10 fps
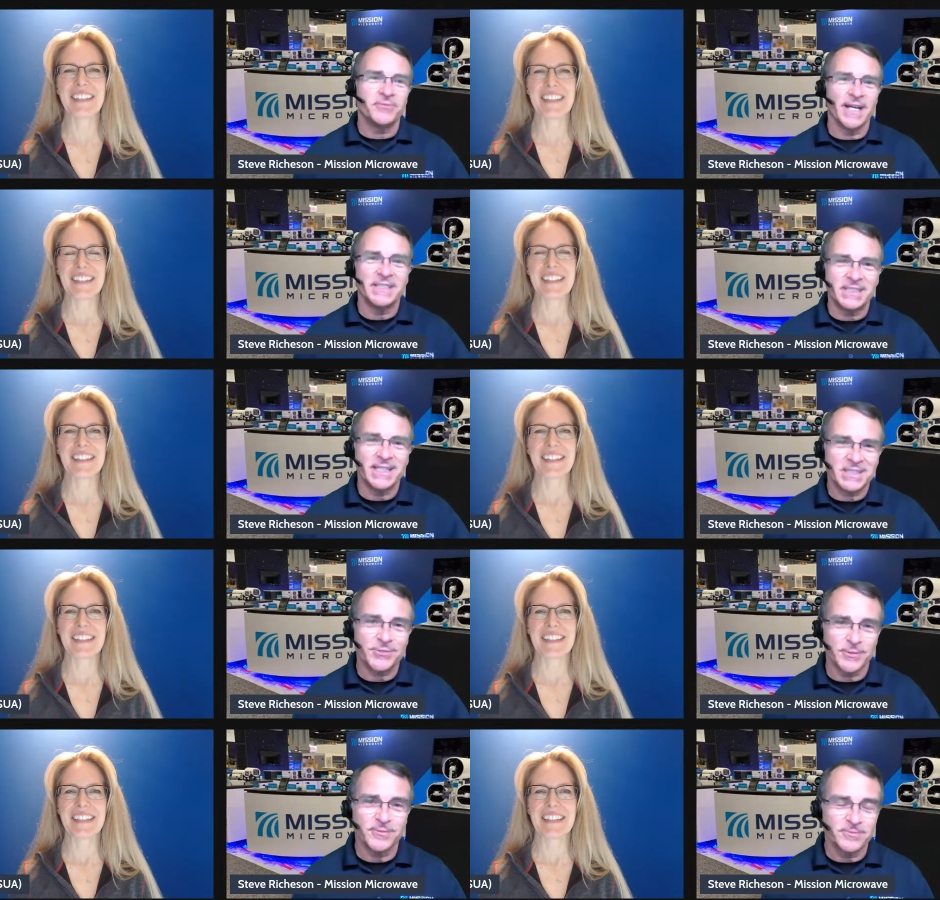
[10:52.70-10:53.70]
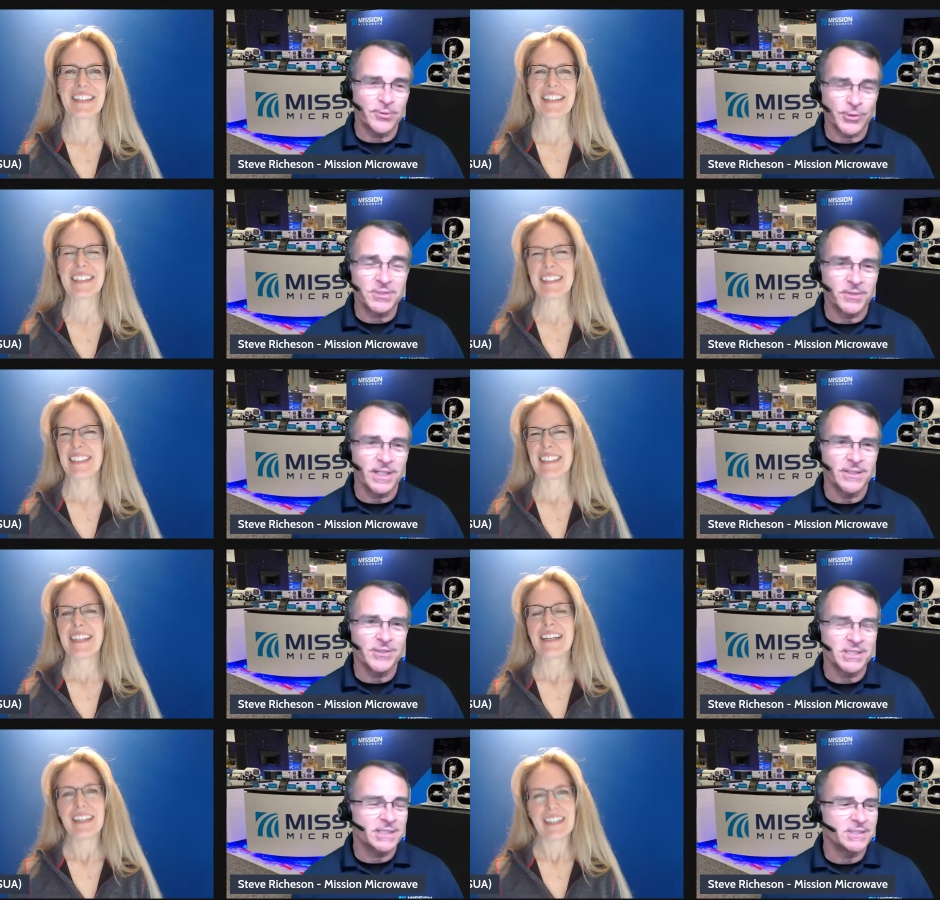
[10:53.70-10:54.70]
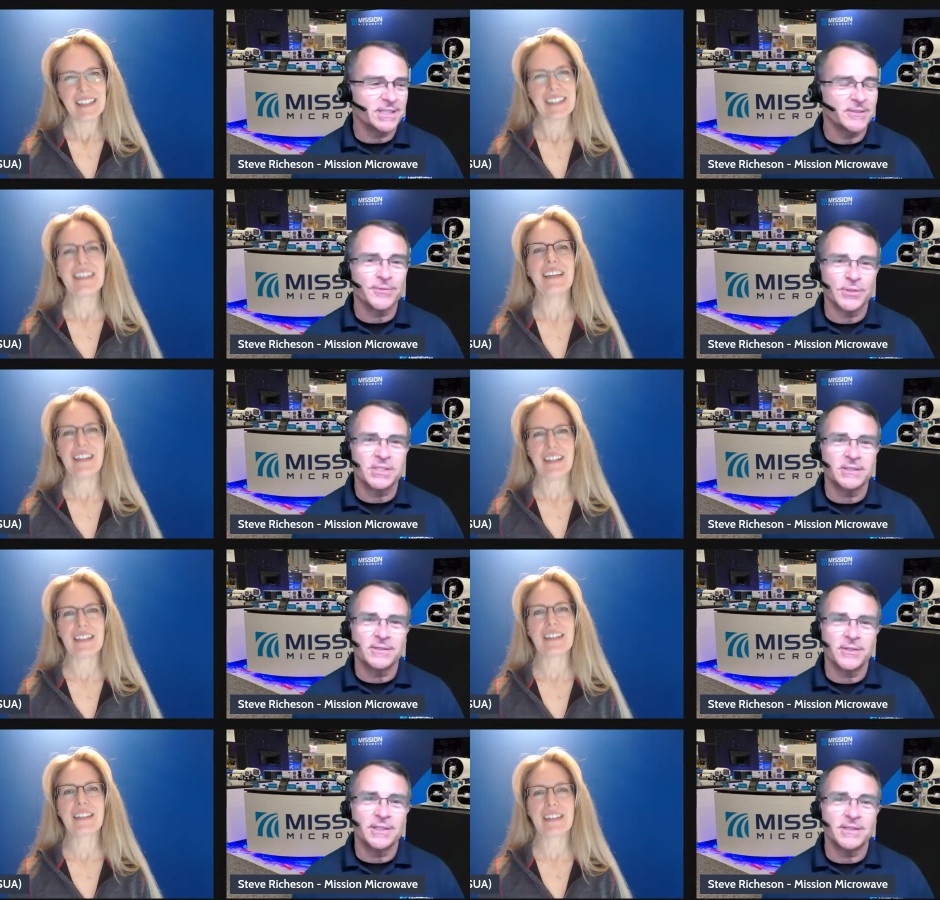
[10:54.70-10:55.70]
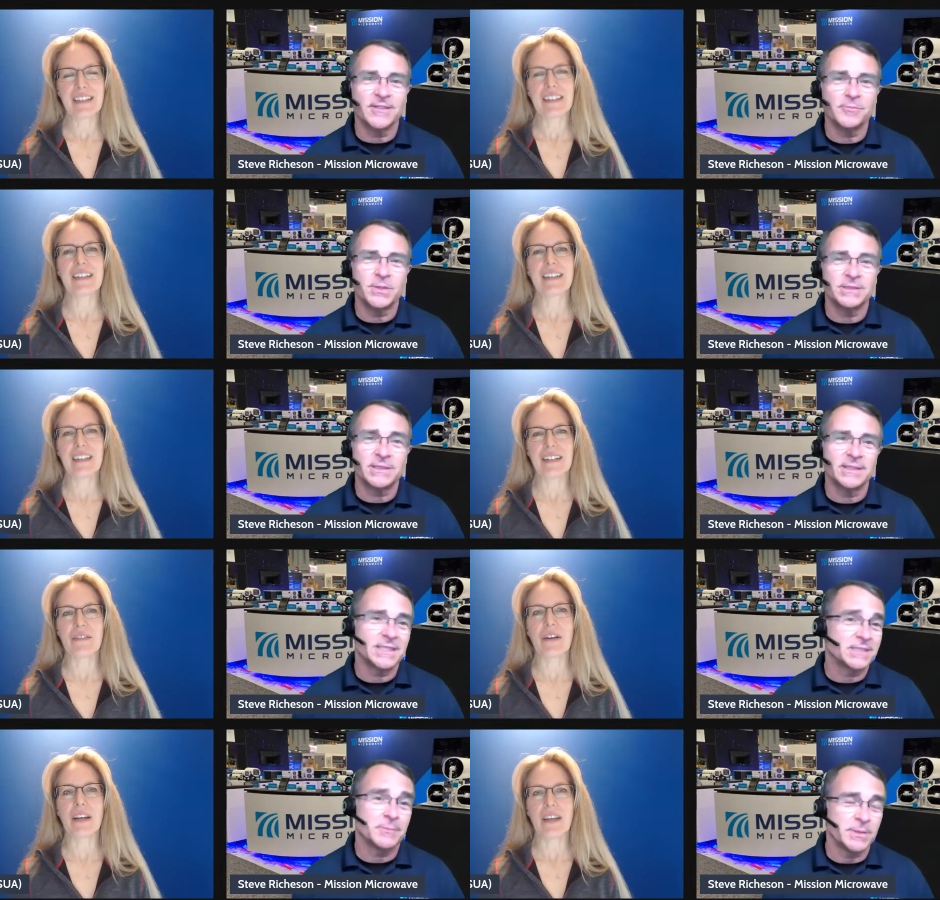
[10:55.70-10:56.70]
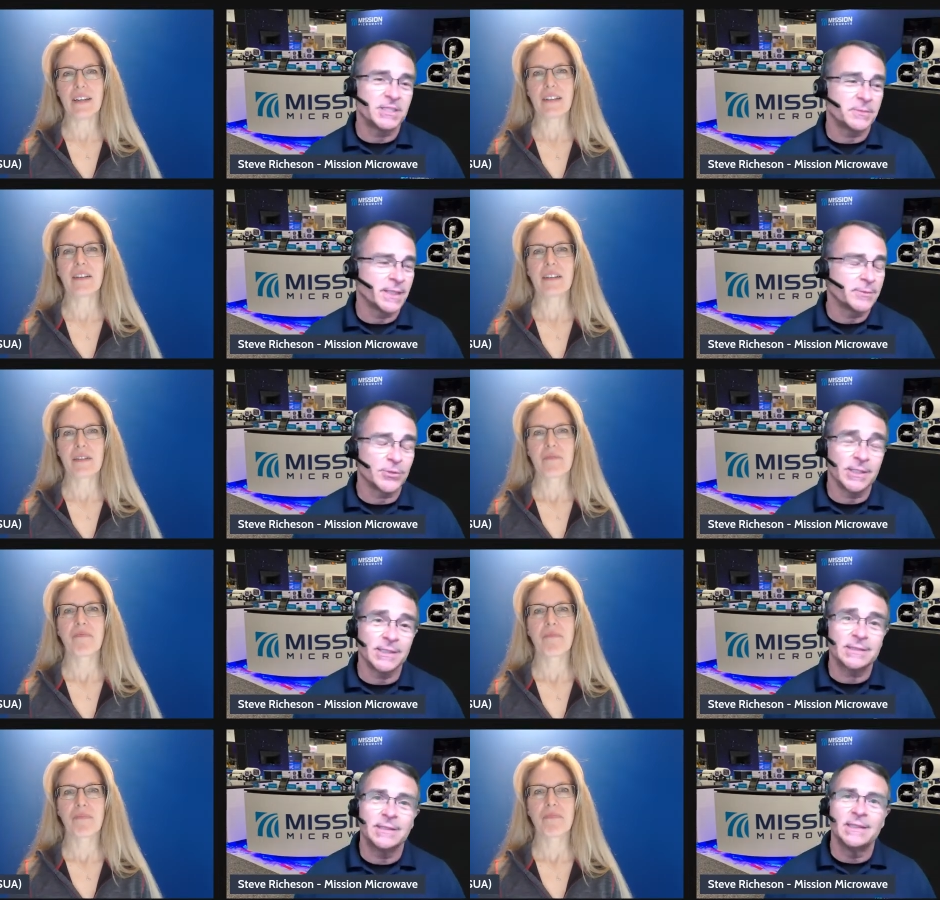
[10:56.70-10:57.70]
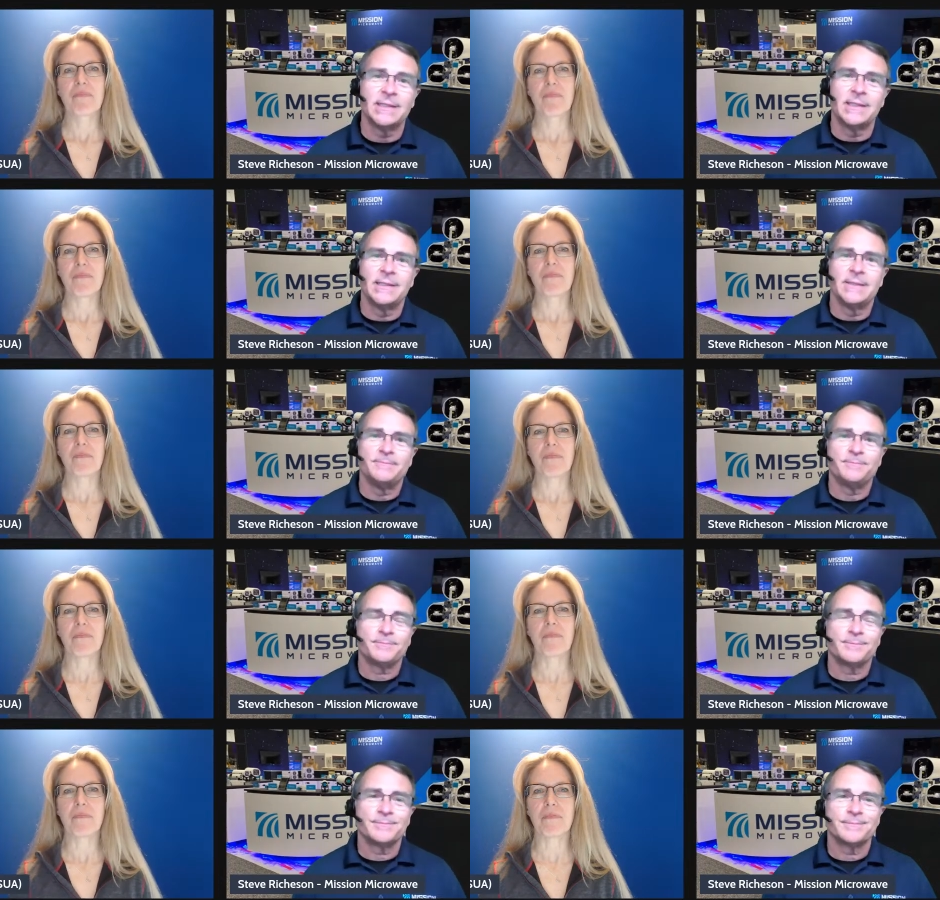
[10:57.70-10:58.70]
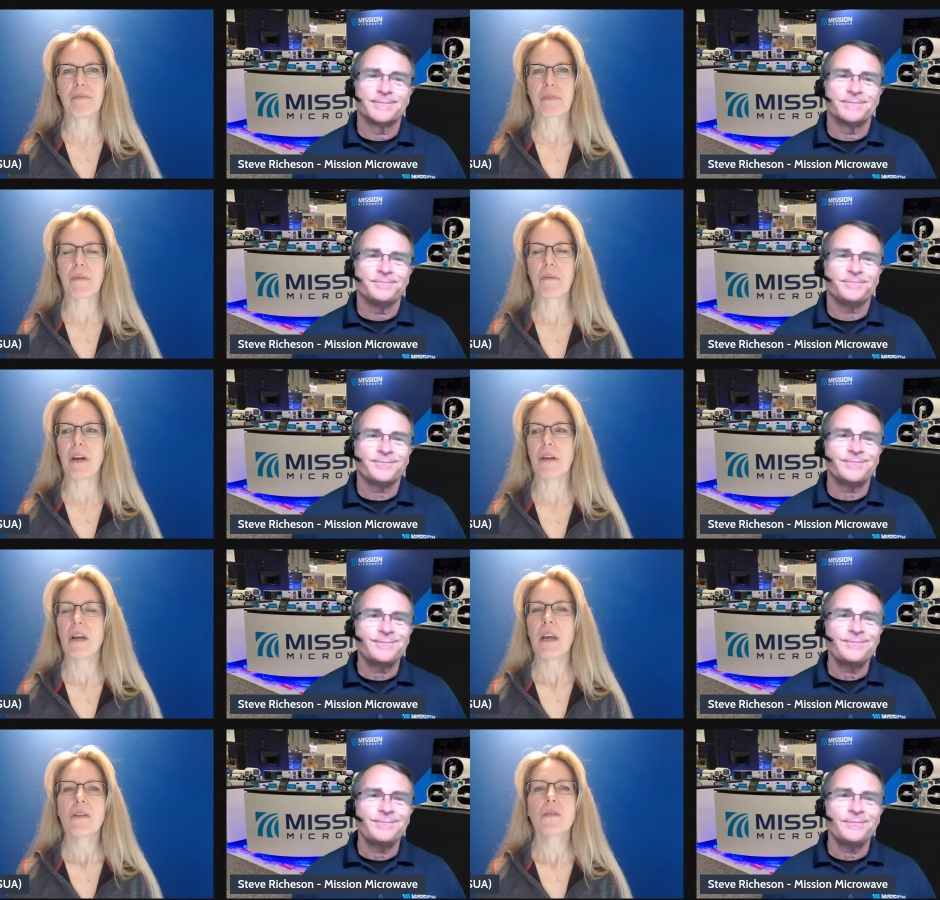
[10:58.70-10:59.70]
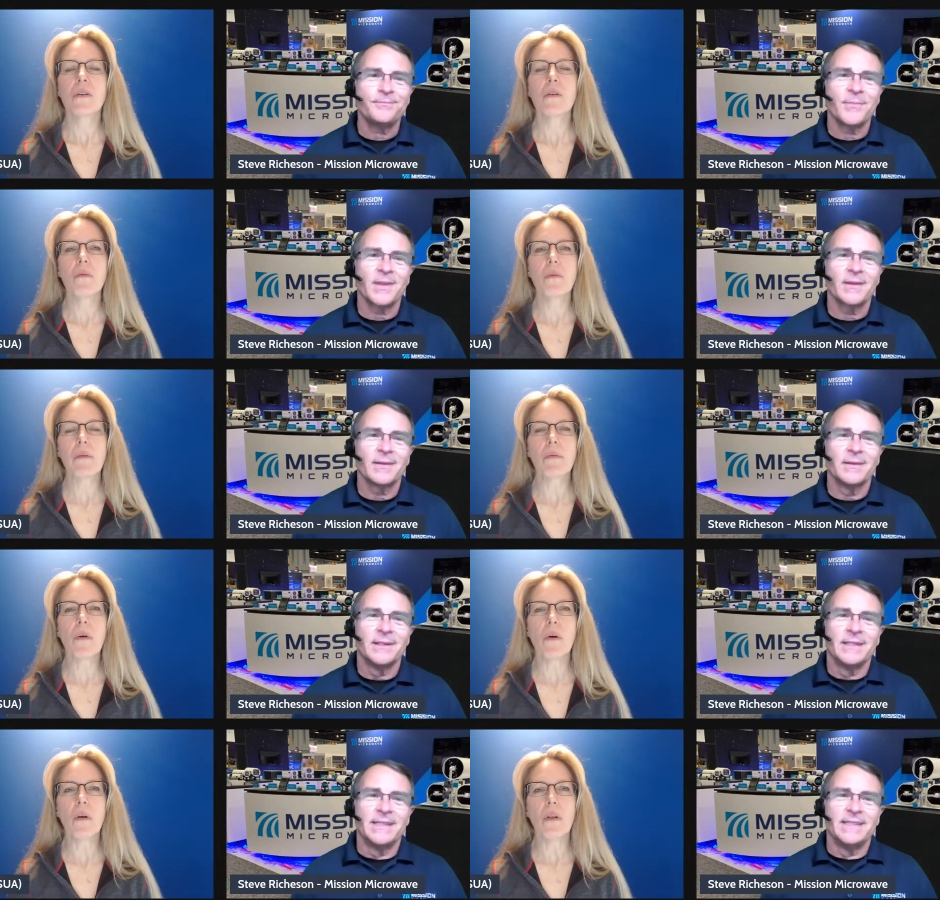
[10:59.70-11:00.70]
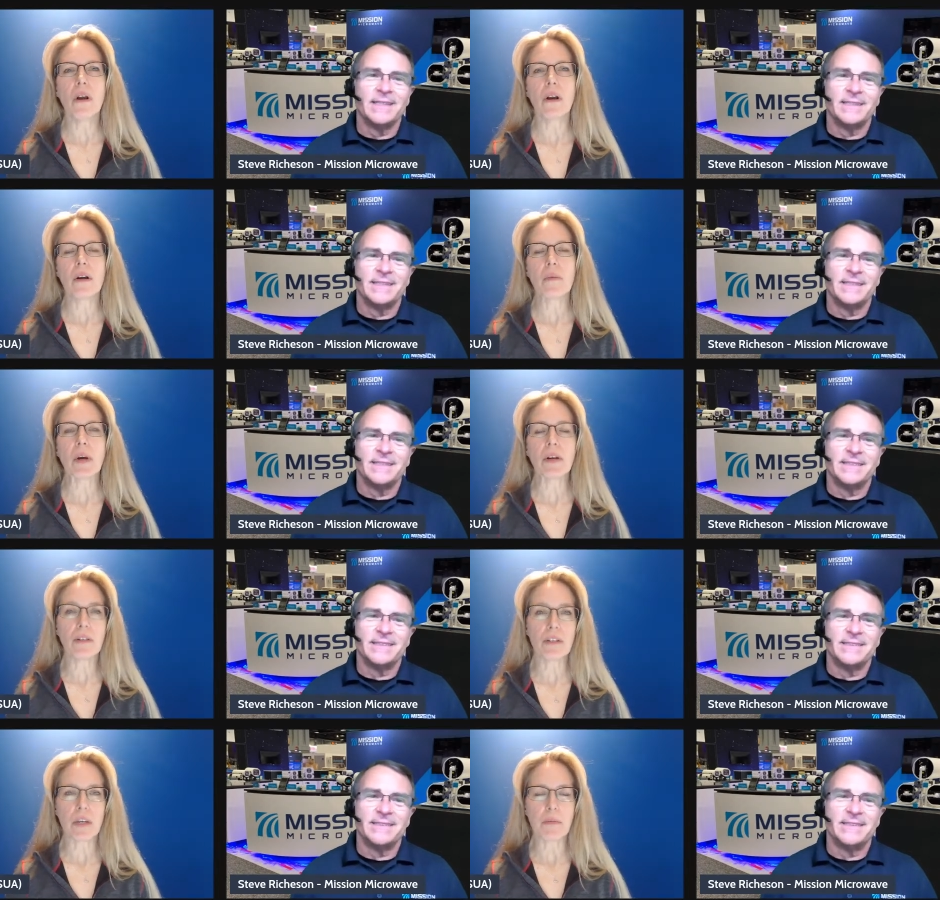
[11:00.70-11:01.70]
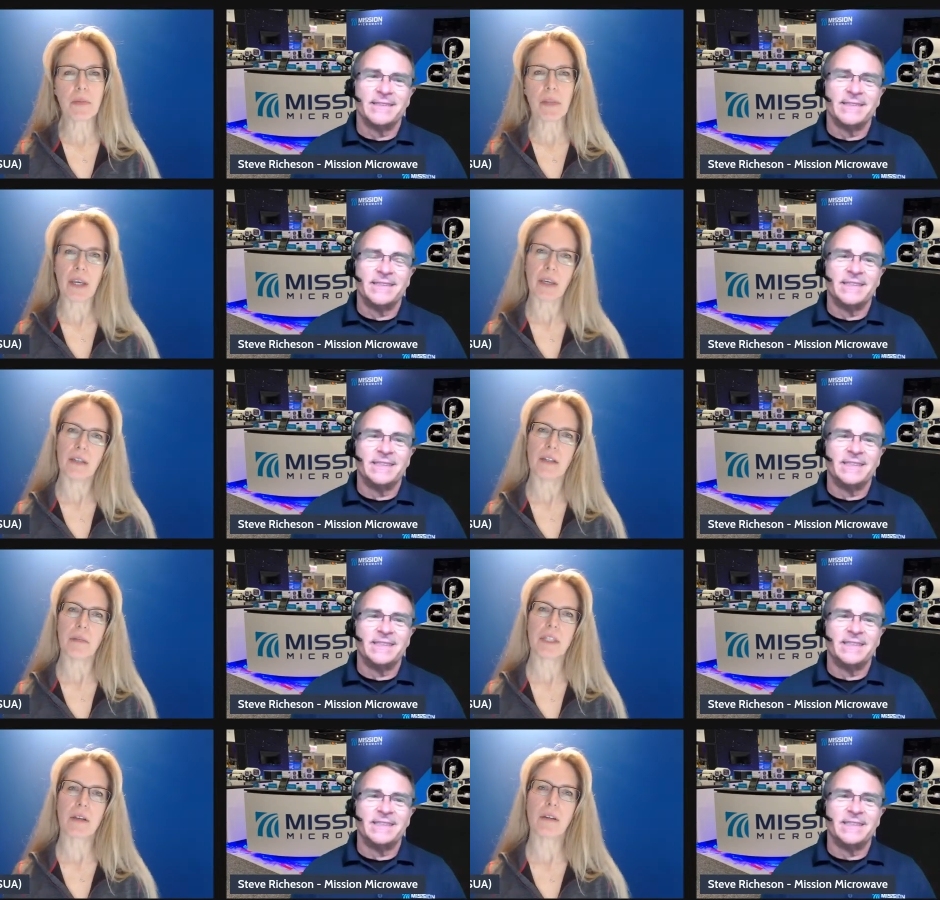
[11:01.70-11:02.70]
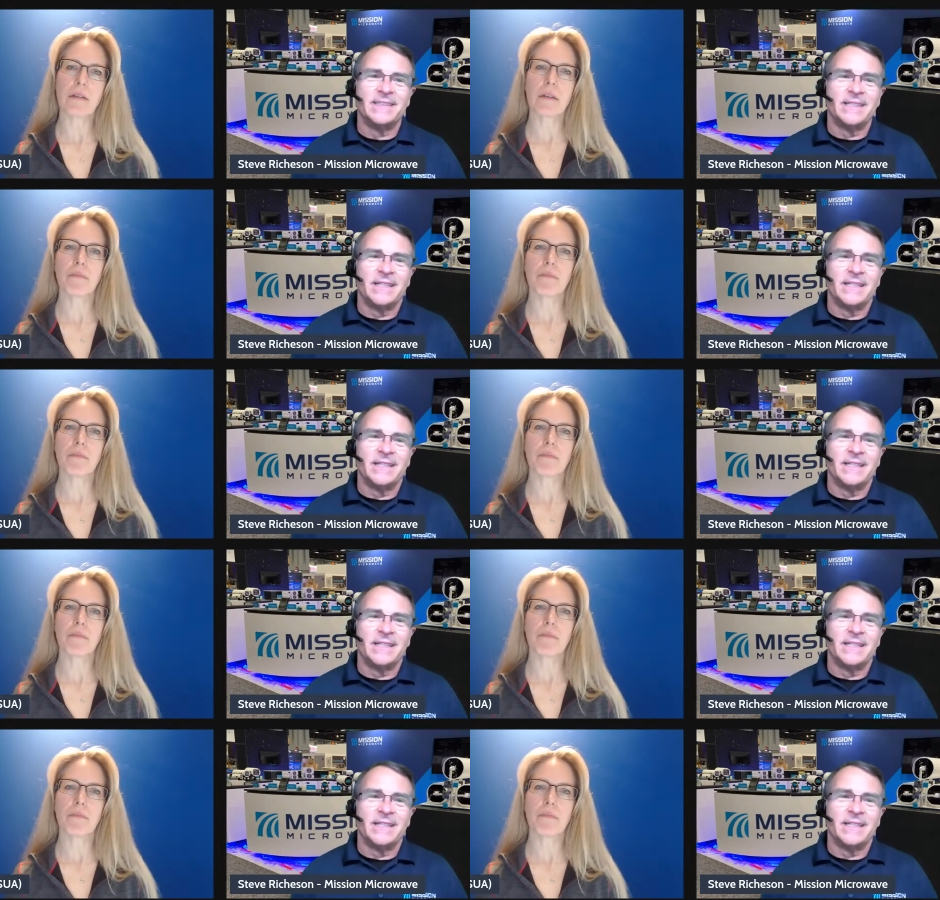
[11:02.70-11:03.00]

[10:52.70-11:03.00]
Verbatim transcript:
Speaker 1: fine dust from forest fires. That's not the first thing you think of, but uh, that's right. a byproduct.
Speaker 2: Mm-hmm. Wow. So, what role are partnerships playing in your business?